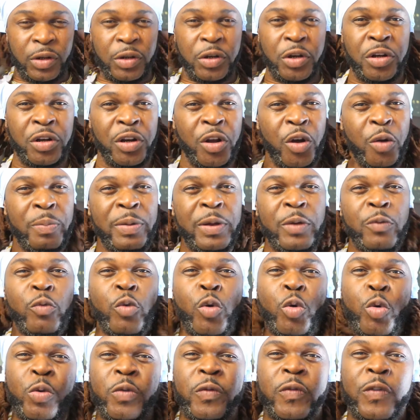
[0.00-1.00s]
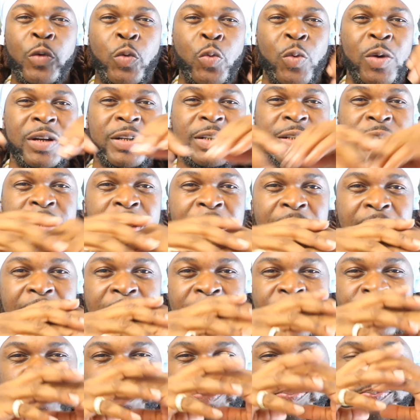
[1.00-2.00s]
you know, be rooting for one
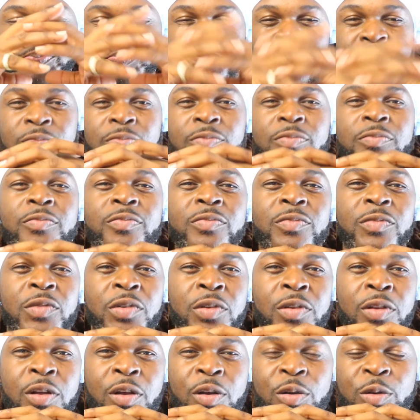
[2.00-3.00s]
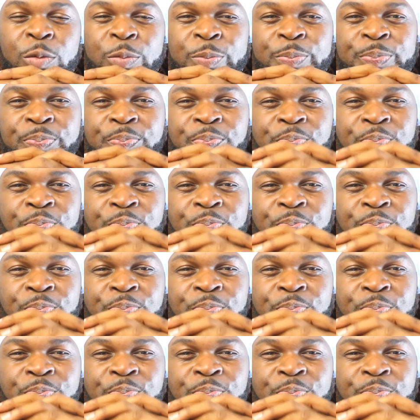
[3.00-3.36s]
side, you know.